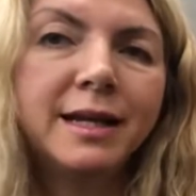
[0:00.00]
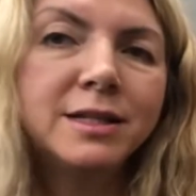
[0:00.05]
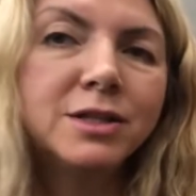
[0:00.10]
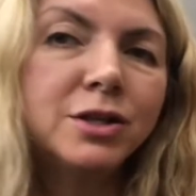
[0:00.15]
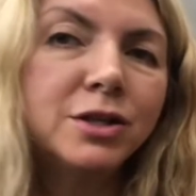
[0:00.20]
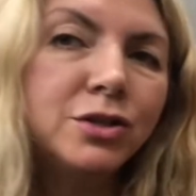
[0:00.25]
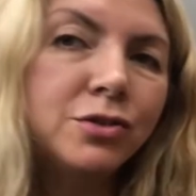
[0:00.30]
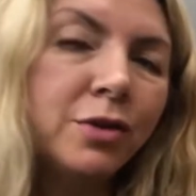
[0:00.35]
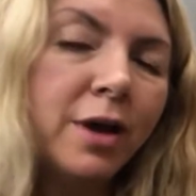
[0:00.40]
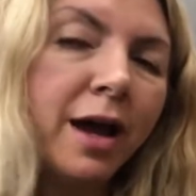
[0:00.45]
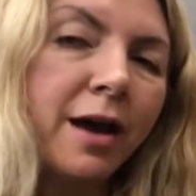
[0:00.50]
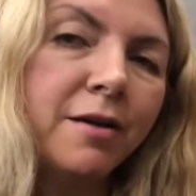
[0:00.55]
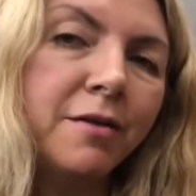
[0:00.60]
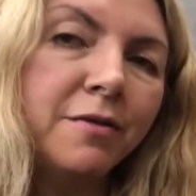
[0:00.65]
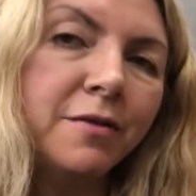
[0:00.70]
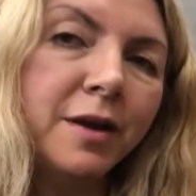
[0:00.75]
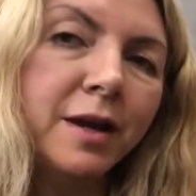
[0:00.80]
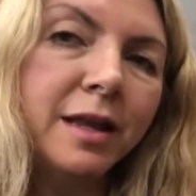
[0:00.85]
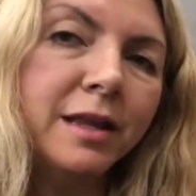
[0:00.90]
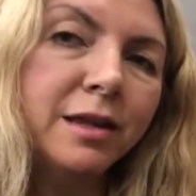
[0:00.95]
So I do
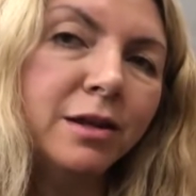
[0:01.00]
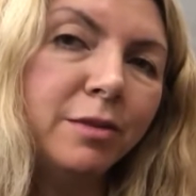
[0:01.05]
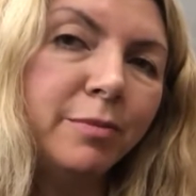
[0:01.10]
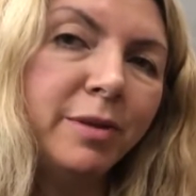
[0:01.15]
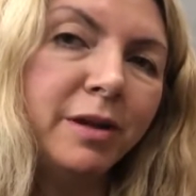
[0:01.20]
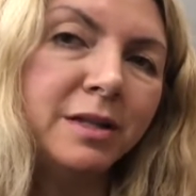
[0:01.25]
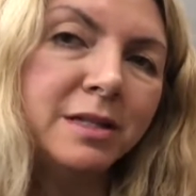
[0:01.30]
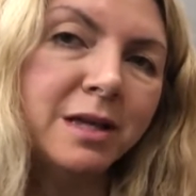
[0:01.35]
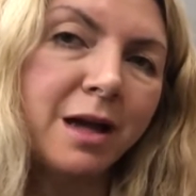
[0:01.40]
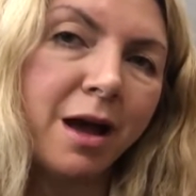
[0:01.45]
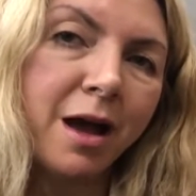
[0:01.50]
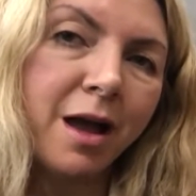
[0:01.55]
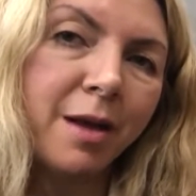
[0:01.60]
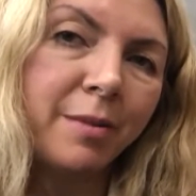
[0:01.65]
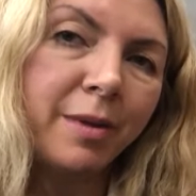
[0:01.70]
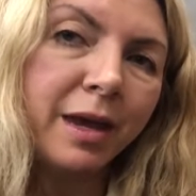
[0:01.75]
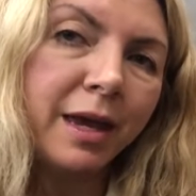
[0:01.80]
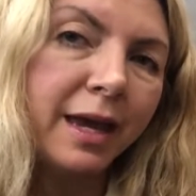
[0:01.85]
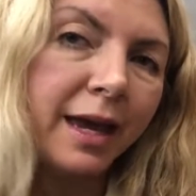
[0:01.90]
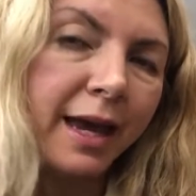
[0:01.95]
have a little bit of time
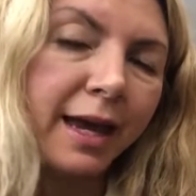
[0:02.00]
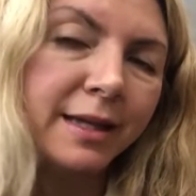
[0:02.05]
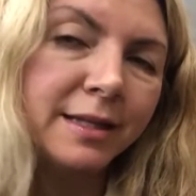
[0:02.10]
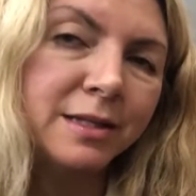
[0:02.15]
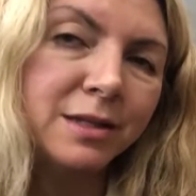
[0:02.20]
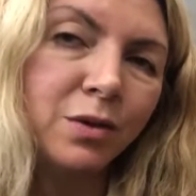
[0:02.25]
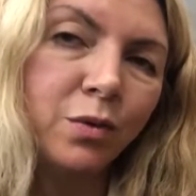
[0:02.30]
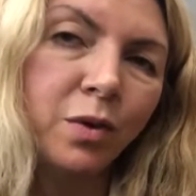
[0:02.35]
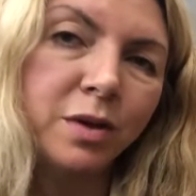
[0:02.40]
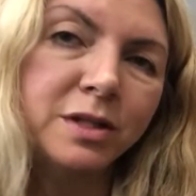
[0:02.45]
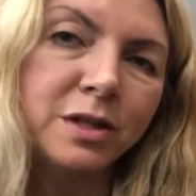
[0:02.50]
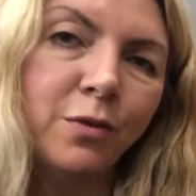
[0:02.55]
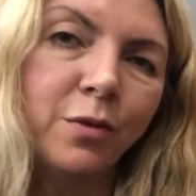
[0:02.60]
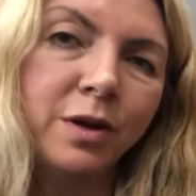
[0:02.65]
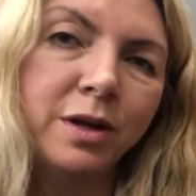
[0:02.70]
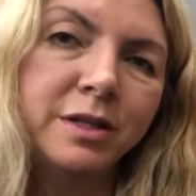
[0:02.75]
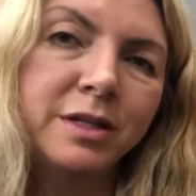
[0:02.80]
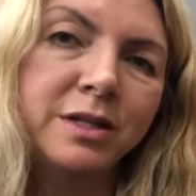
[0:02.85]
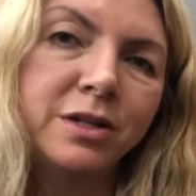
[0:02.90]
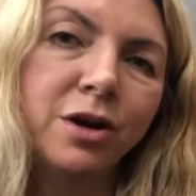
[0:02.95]
in case the ones I want
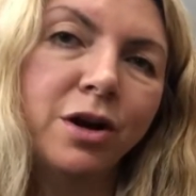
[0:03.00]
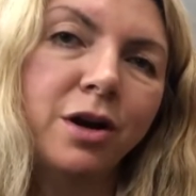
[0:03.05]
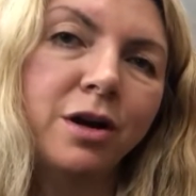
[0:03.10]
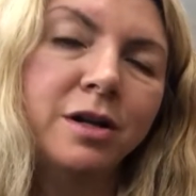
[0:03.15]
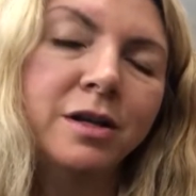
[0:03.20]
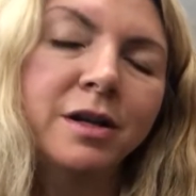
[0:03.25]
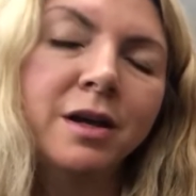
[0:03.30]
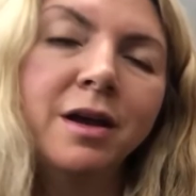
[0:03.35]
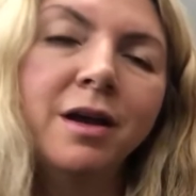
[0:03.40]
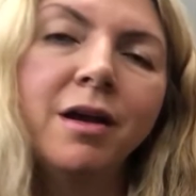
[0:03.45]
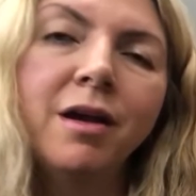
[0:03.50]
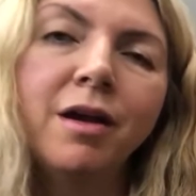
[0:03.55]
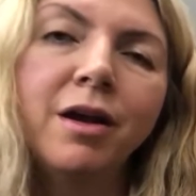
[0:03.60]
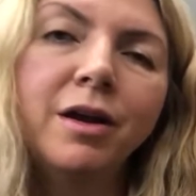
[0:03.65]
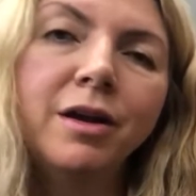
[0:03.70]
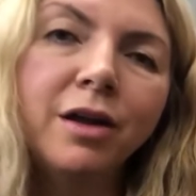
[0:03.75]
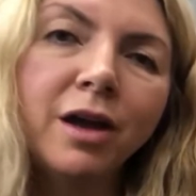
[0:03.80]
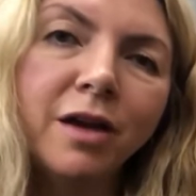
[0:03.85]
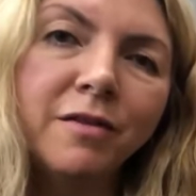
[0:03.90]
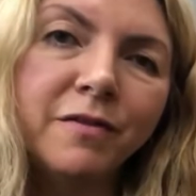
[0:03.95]
to start are
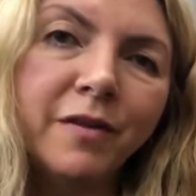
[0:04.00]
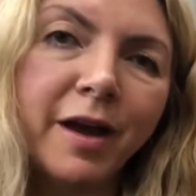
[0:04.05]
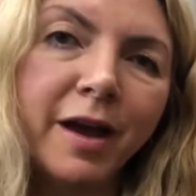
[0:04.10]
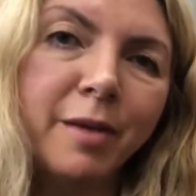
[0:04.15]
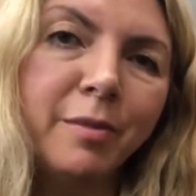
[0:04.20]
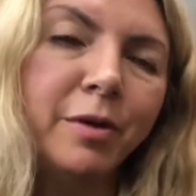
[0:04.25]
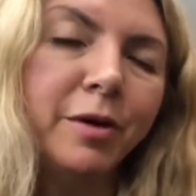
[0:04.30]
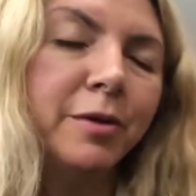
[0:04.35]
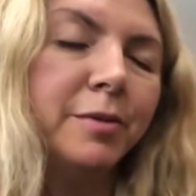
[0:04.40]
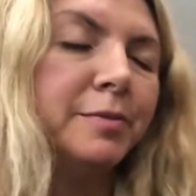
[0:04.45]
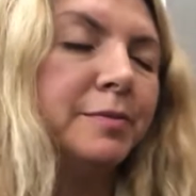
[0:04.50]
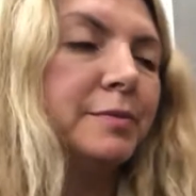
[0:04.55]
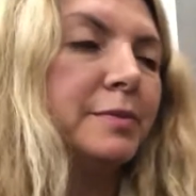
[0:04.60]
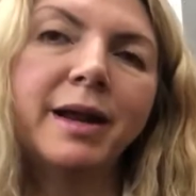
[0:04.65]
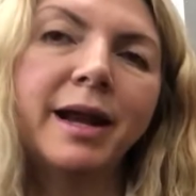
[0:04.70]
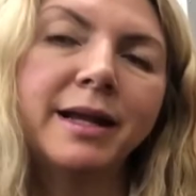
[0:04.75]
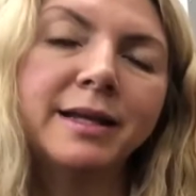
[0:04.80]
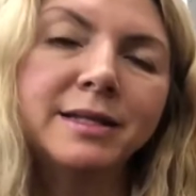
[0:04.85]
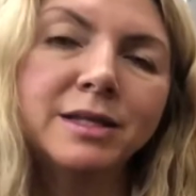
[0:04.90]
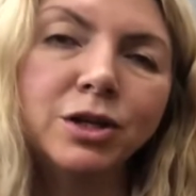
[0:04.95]
not viable.
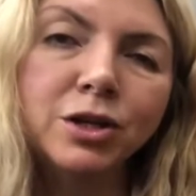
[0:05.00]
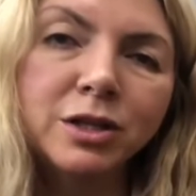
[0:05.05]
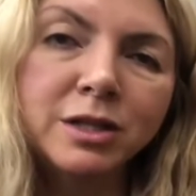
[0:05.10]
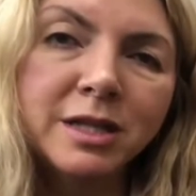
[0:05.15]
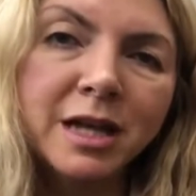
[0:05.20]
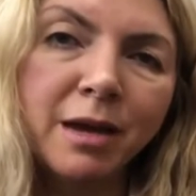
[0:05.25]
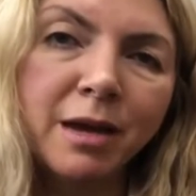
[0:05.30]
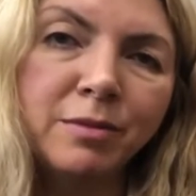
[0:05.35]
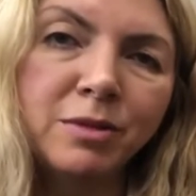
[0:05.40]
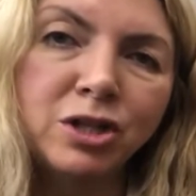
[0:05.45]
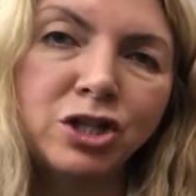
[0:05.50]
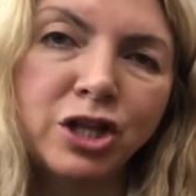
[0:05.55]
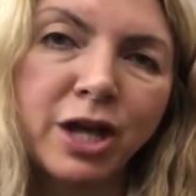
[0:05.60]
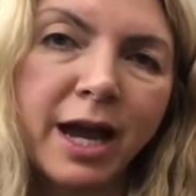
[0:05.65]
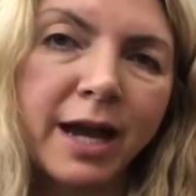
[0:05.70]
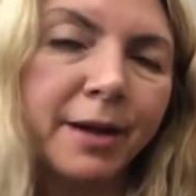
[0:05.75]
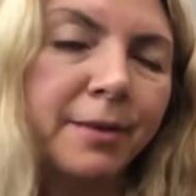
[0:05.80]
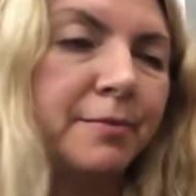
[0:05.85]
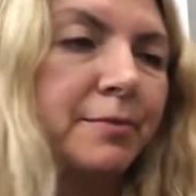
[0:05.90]
It's a good time to check.